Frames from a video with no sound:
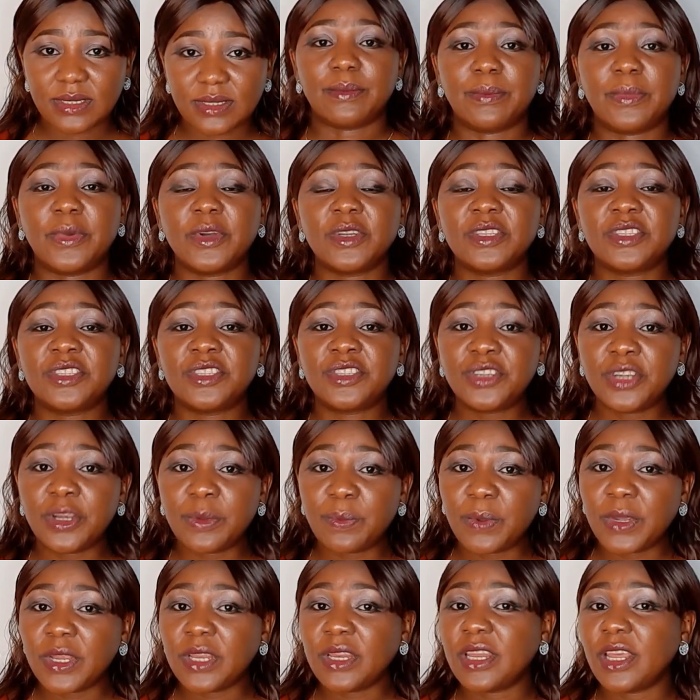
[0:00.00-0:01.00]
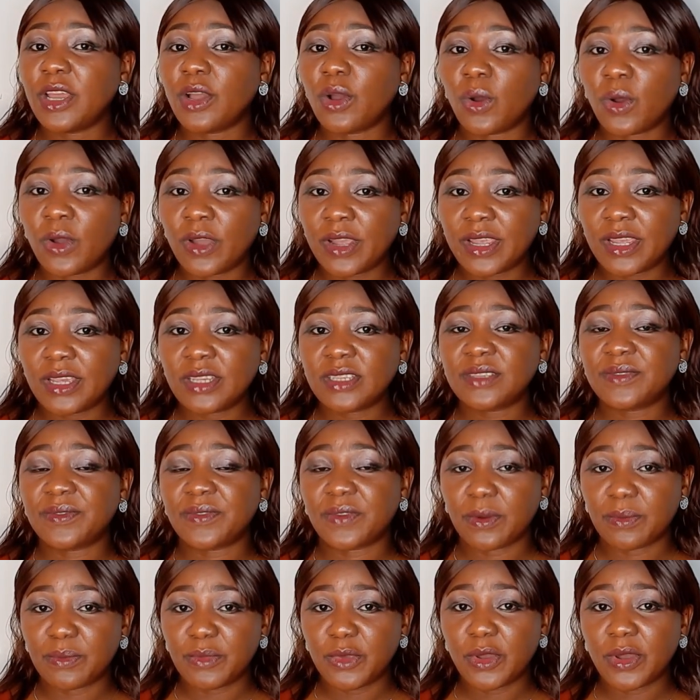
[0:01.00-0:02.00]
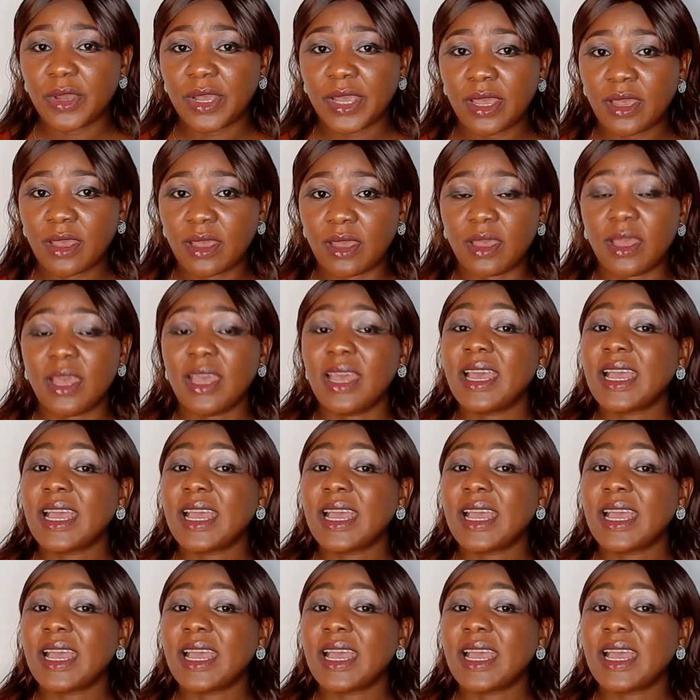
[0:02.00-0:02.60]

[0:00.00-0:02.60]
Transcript: but stripping the oils from your hair